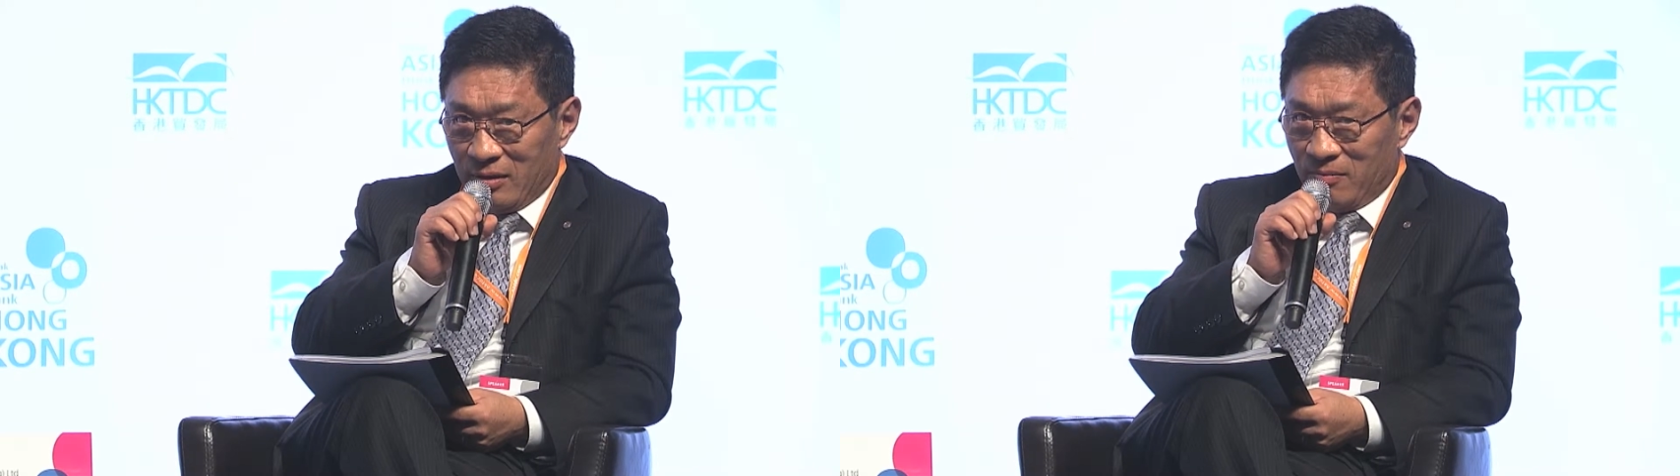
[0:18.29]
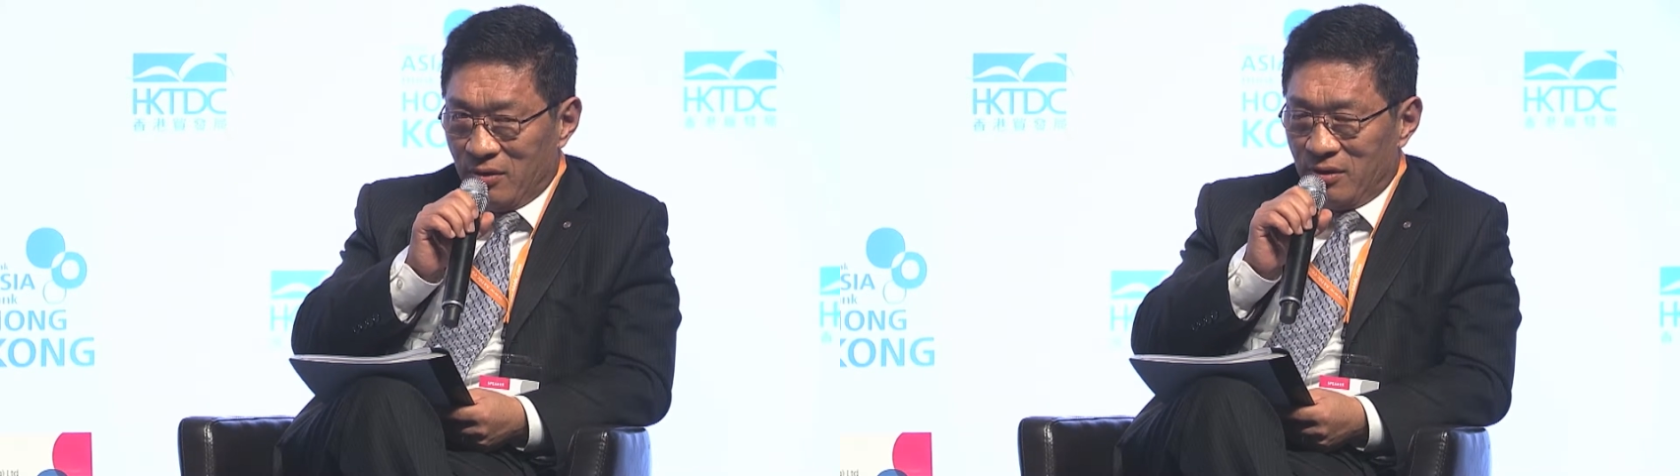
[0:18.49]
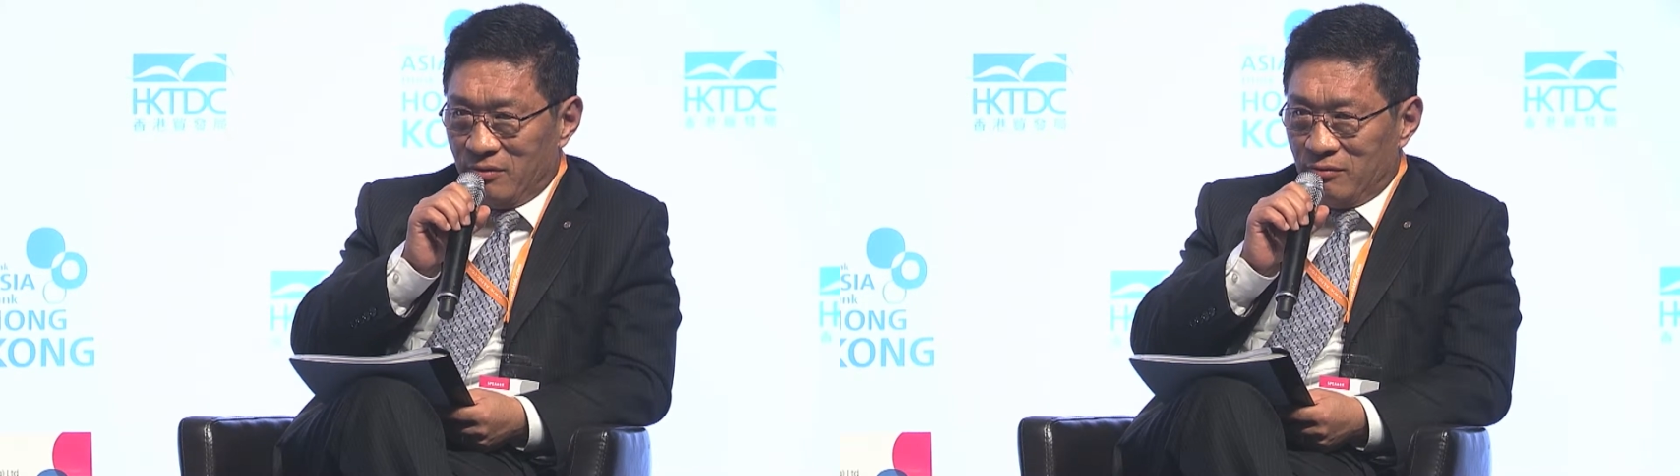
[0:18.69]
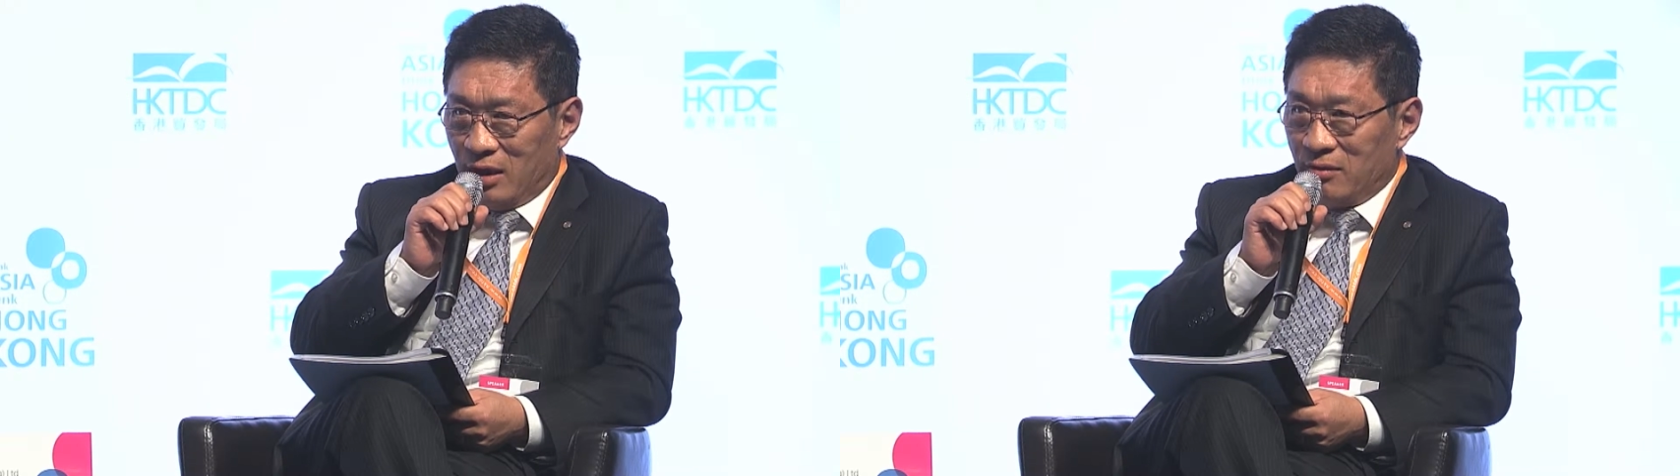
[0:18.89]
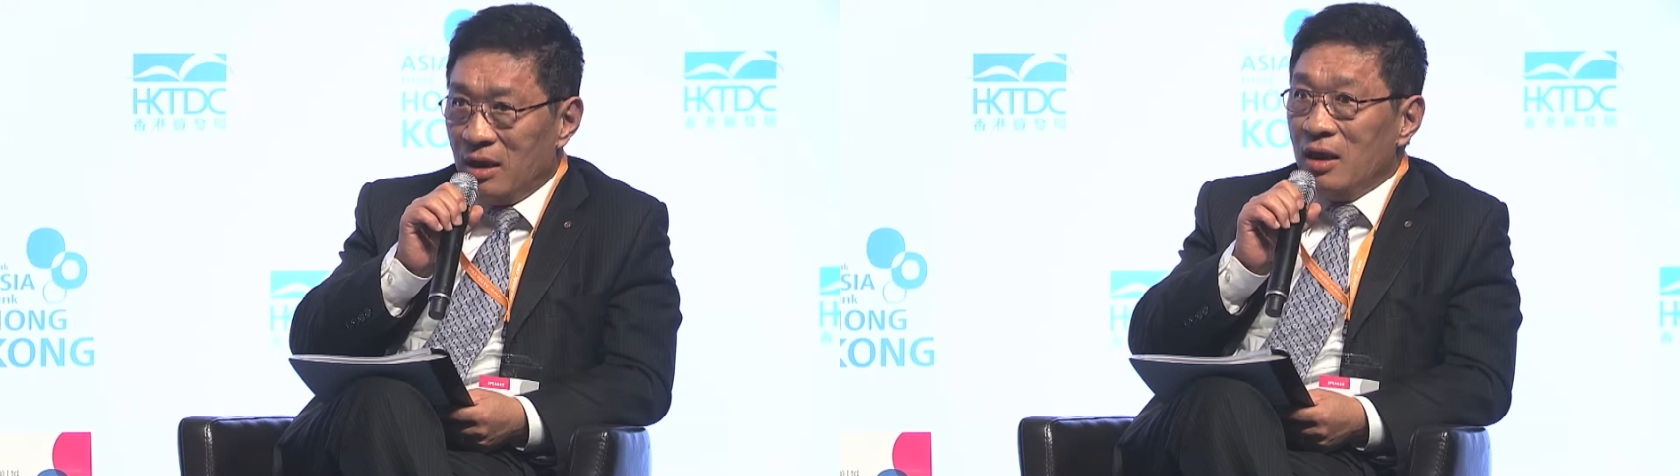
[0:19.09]
important
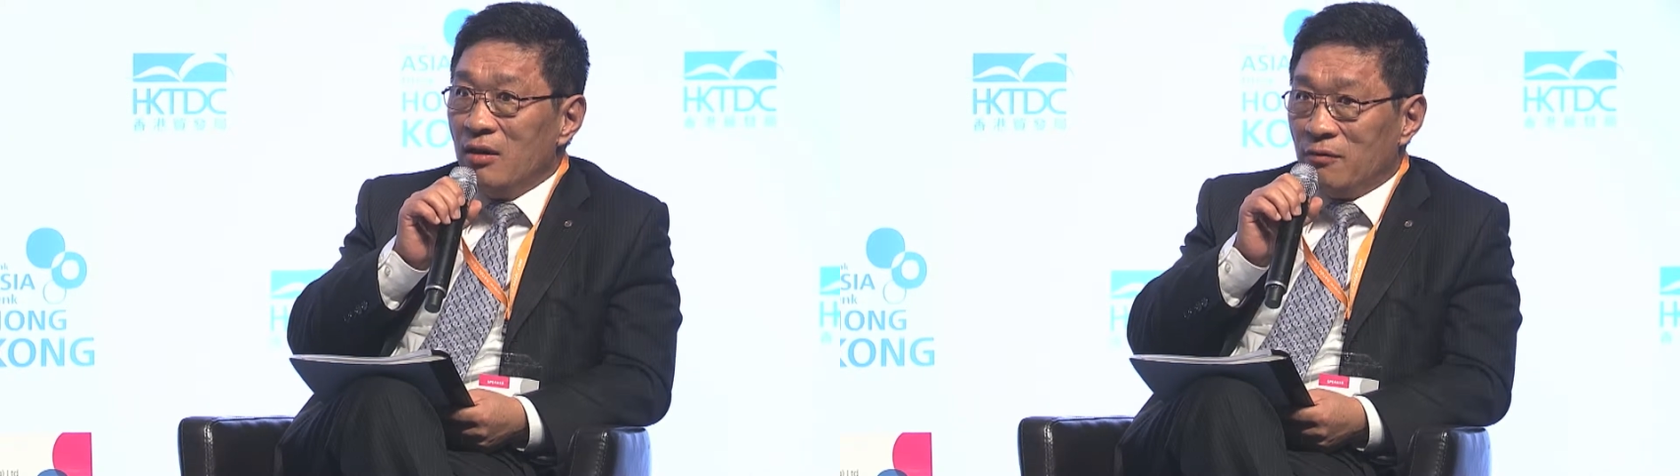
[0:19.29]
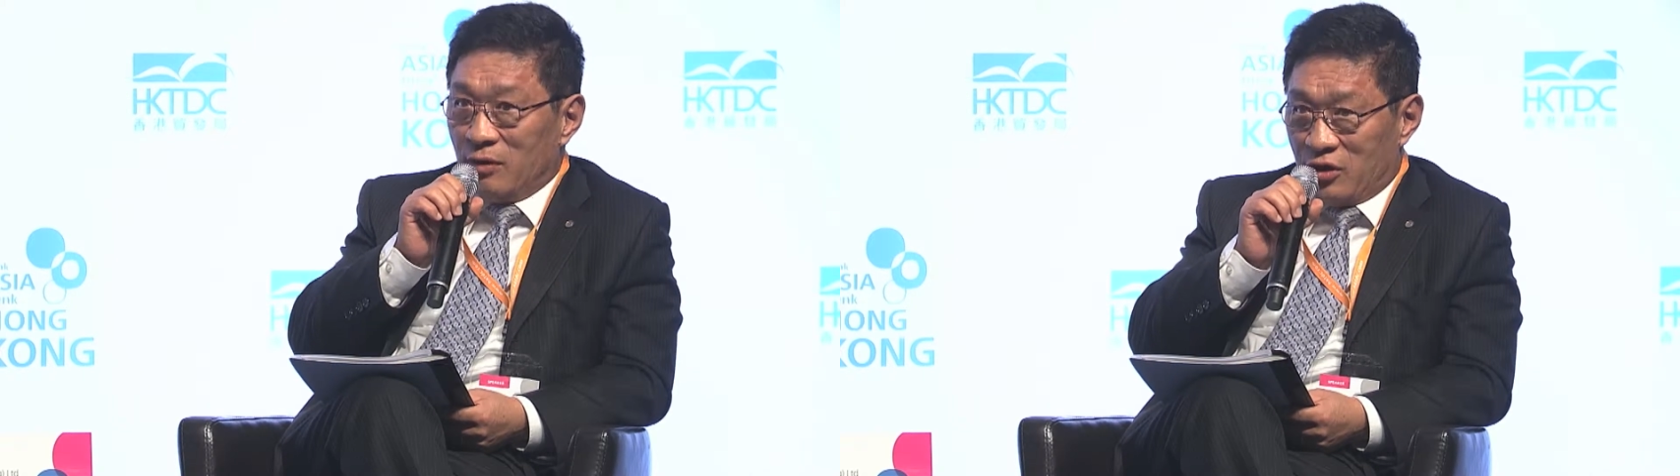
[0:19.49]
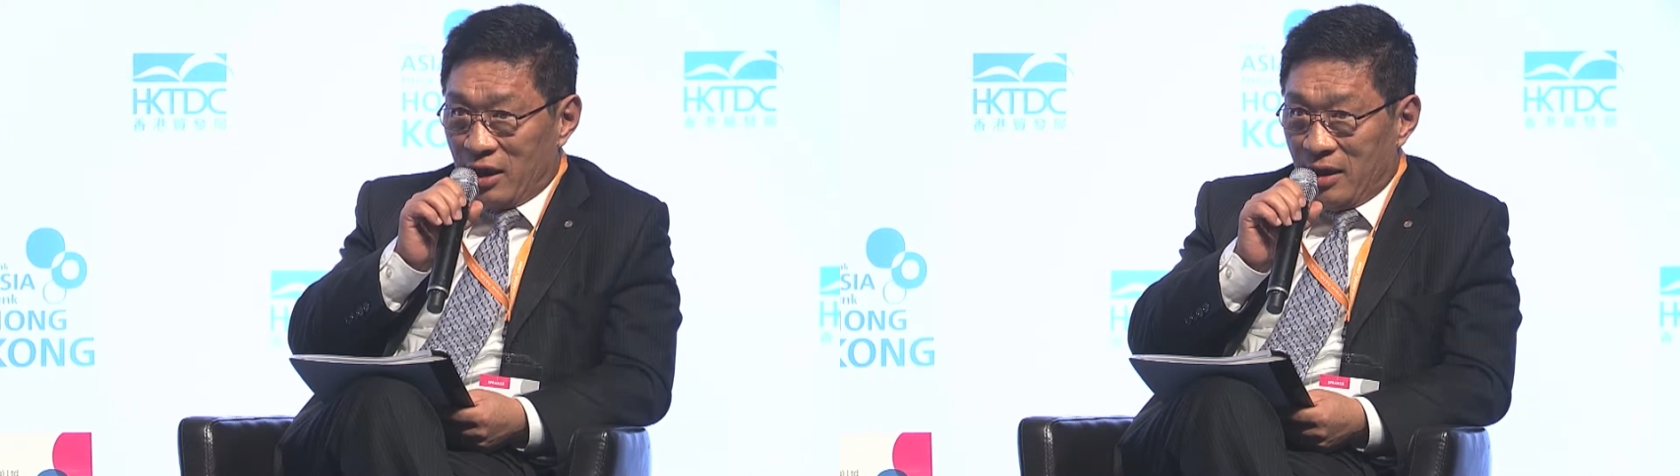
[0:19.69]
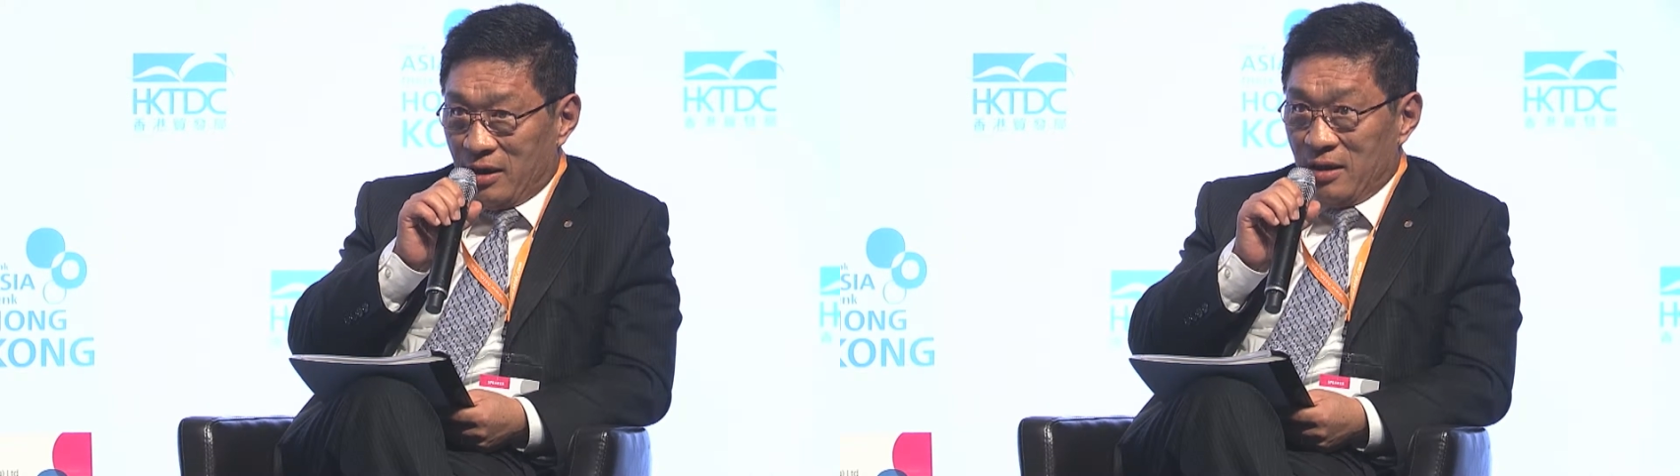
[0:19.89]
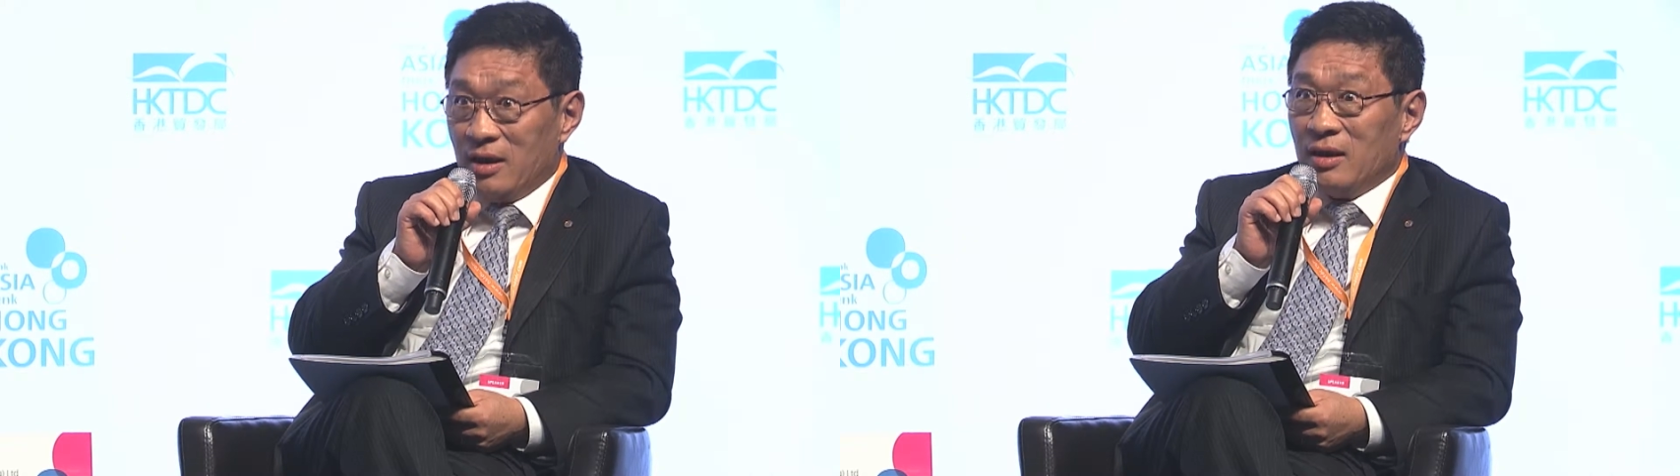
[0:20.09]
role for China